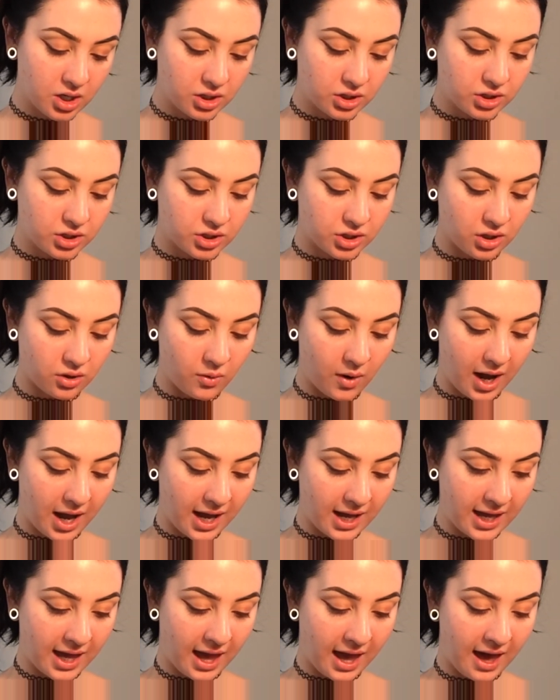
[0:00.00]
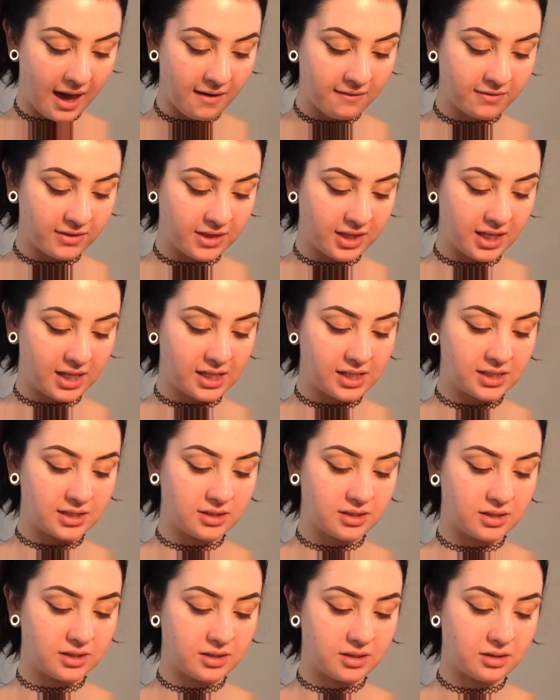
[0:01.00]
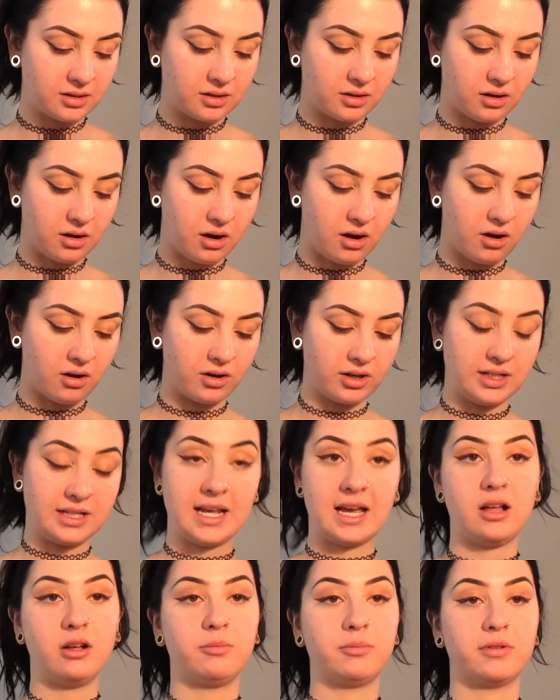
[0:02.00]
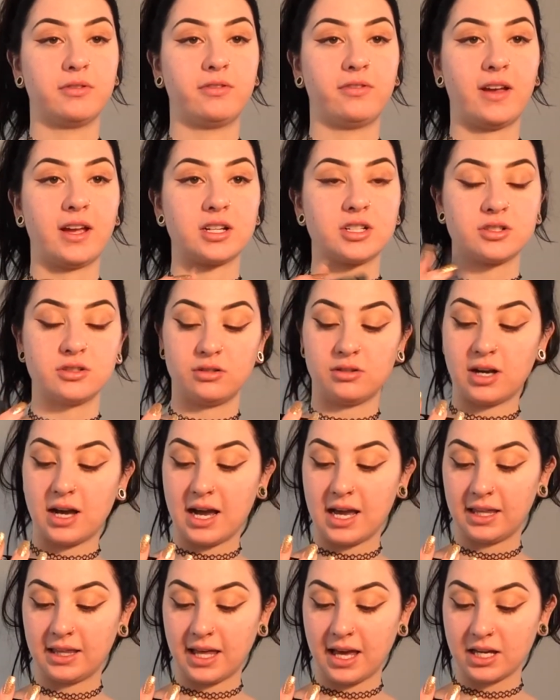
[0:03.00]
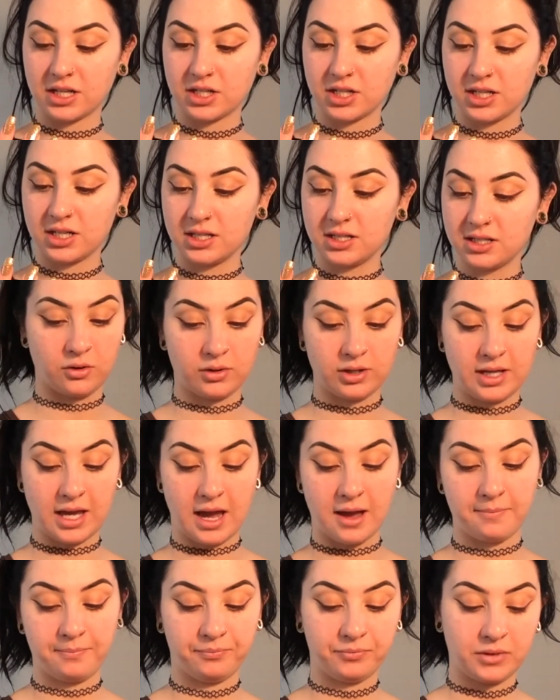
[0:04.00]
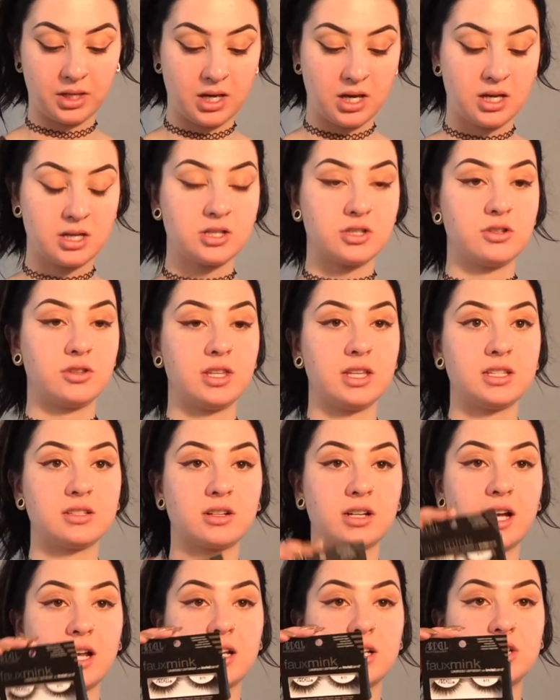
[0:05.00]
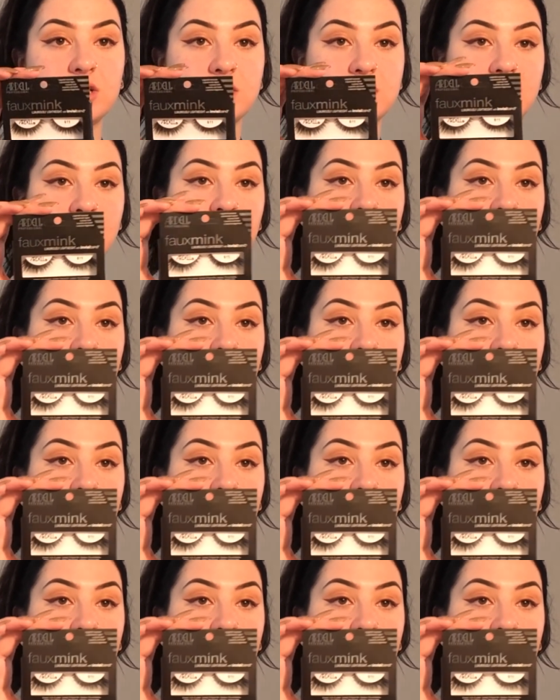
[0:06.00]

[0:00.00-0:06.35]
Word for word: So I have these Ardell Professional eyelashes. So yeah, so these are kind of just